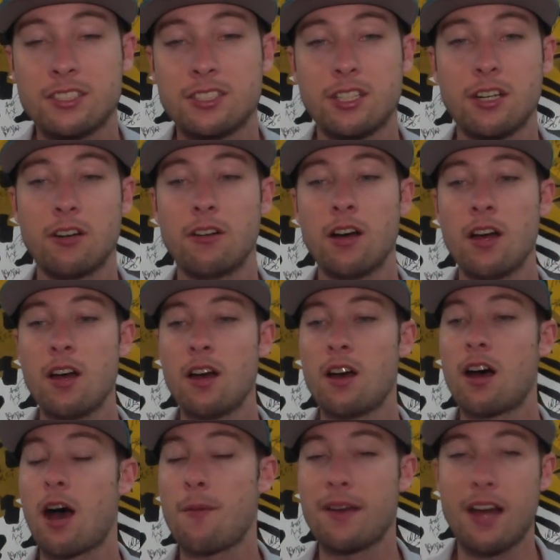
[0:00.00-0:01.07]
So,
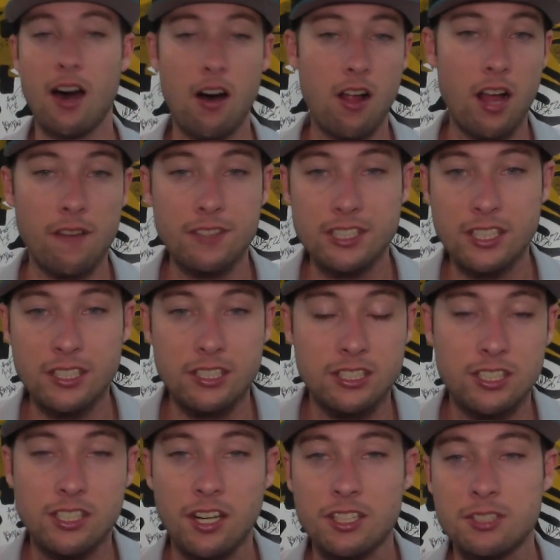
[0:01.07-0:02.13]
I mean, I'll obviously
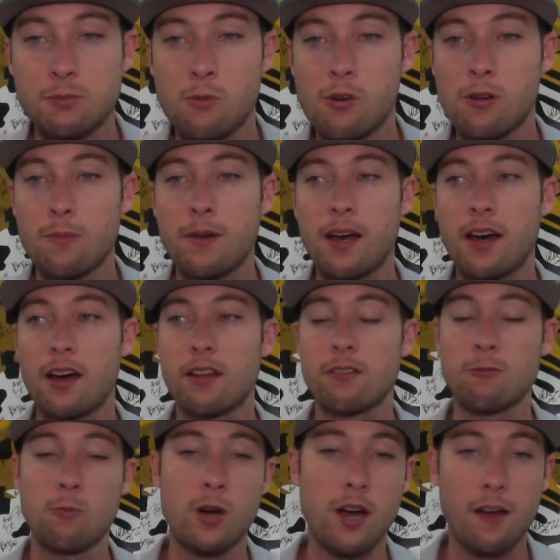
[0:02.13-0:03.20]
discuss more
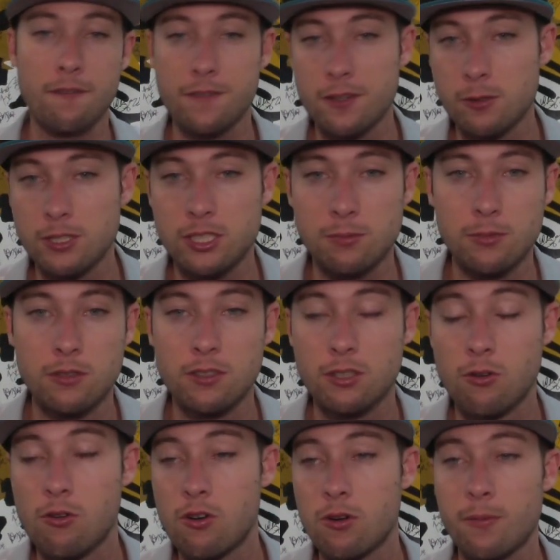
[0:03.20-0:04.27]
about where I feel we should move with the
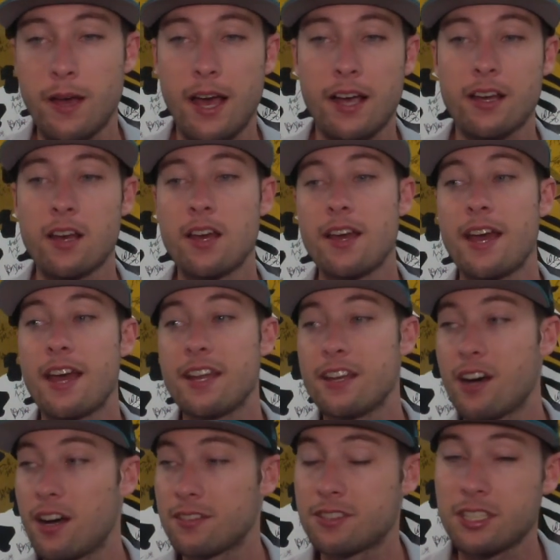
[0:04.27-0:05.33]
quarterback in the
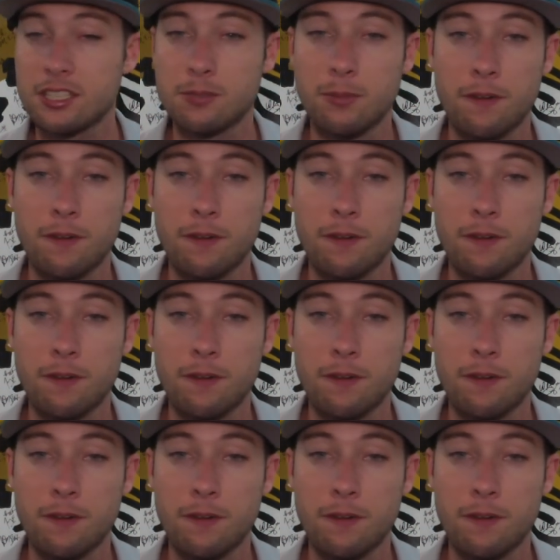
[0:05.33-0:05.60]
offseason.